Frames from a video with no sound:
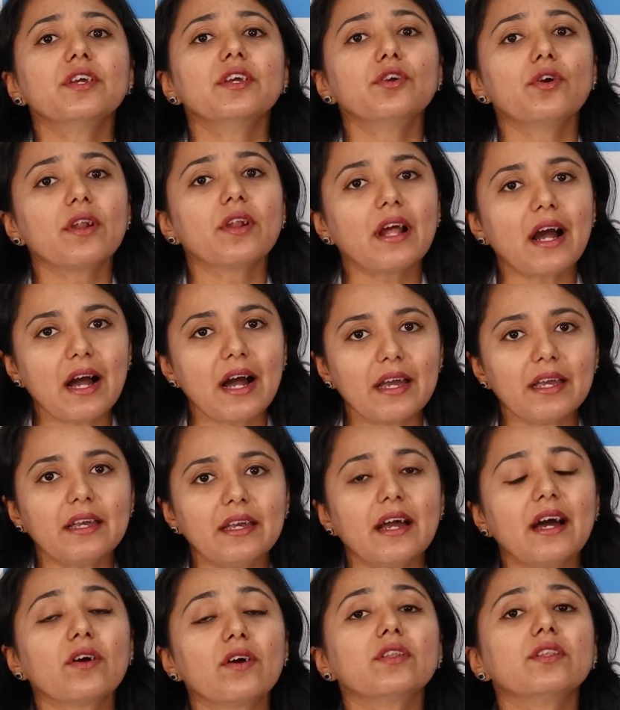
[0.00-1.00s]
your
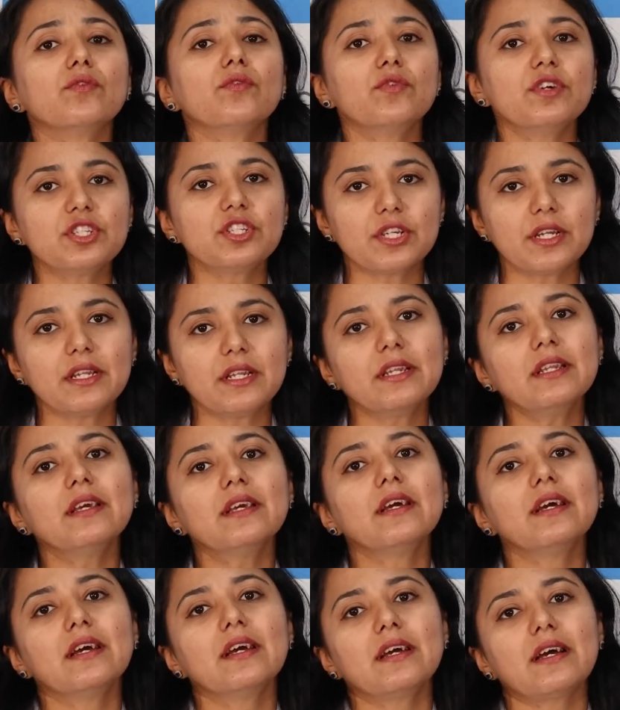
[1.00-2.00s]
eye or the vision.
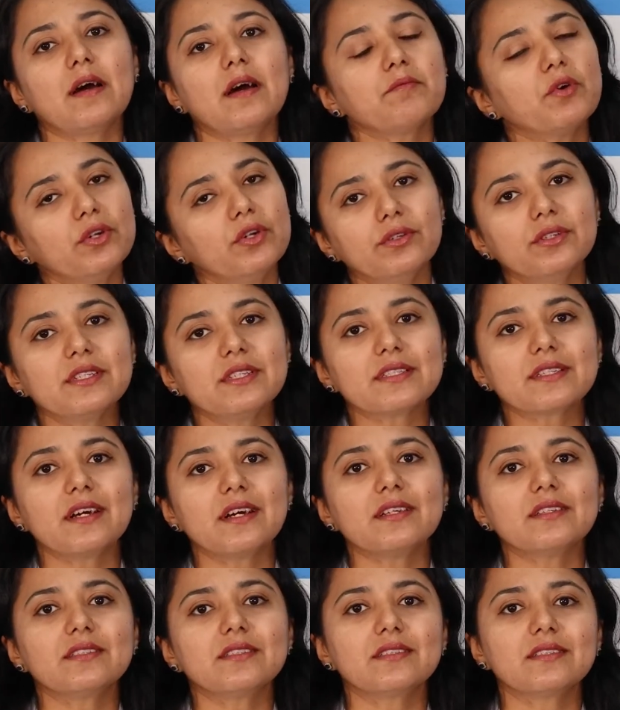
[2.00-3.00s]
I'm going to
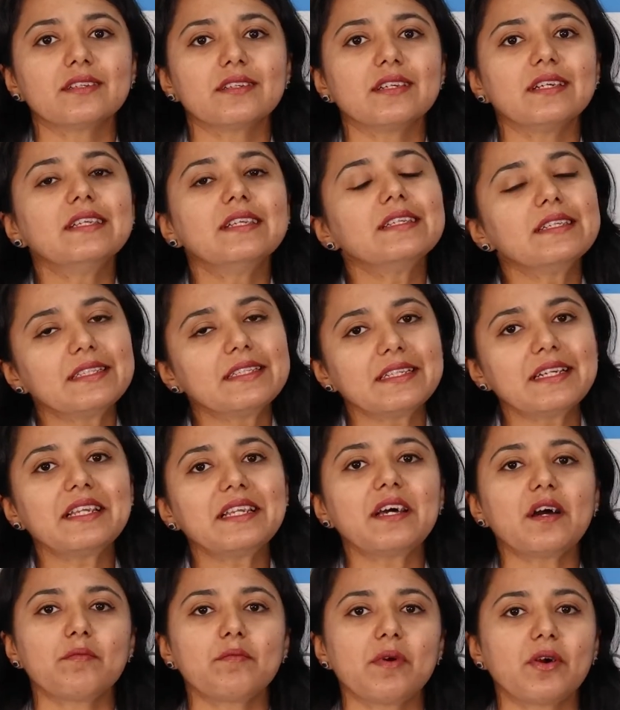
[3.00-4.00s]
discuss in
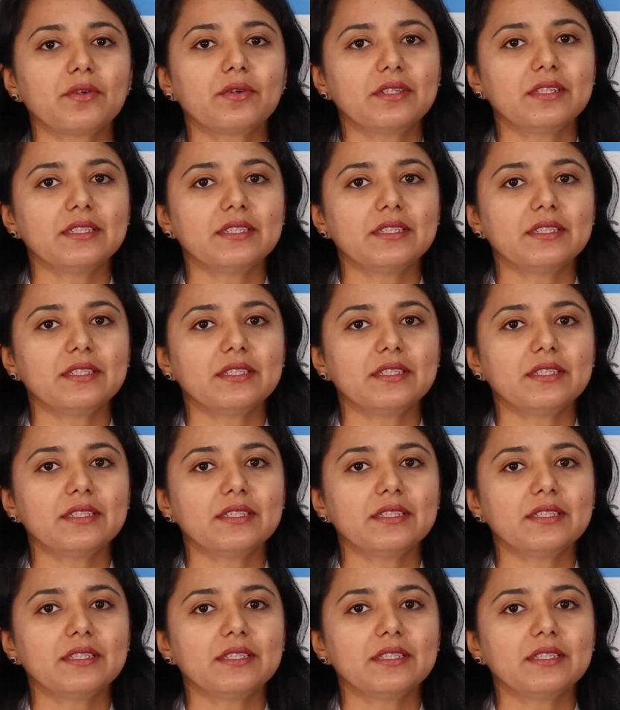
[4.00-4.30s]
detail about